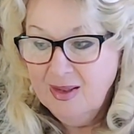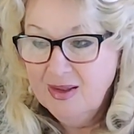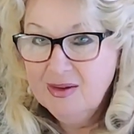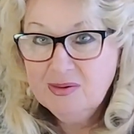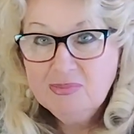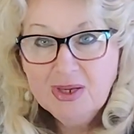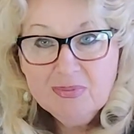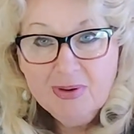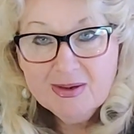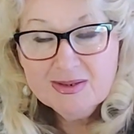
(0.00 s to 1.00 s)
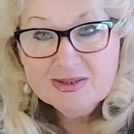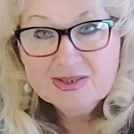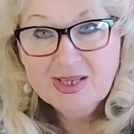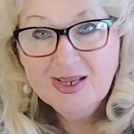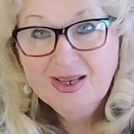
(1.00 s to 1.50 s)
My
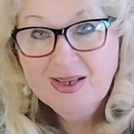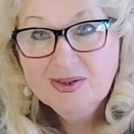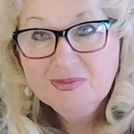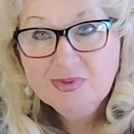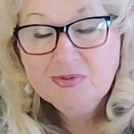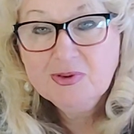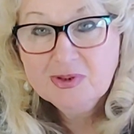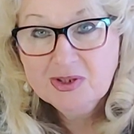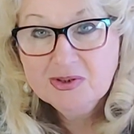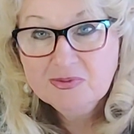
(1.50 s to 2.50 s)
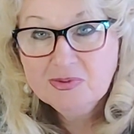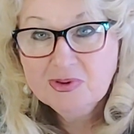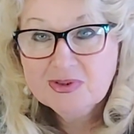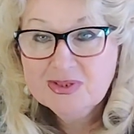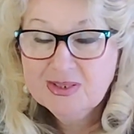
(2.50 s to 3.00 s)
parents, before they divorced,